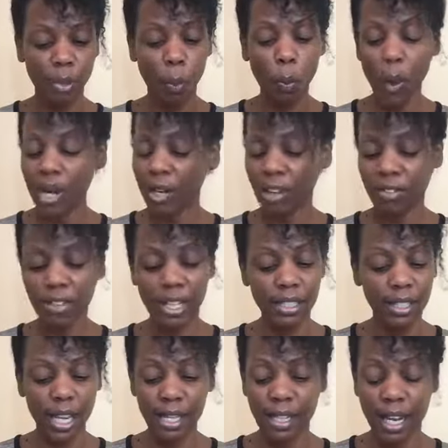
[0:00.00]
went off
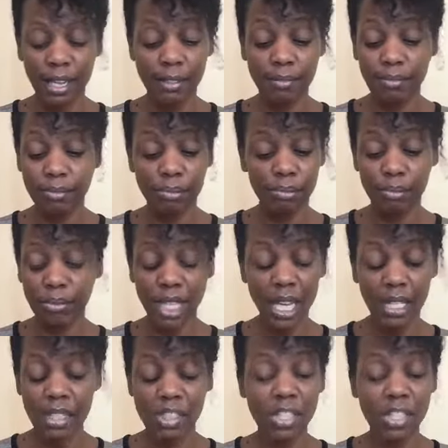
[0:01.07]
and and and started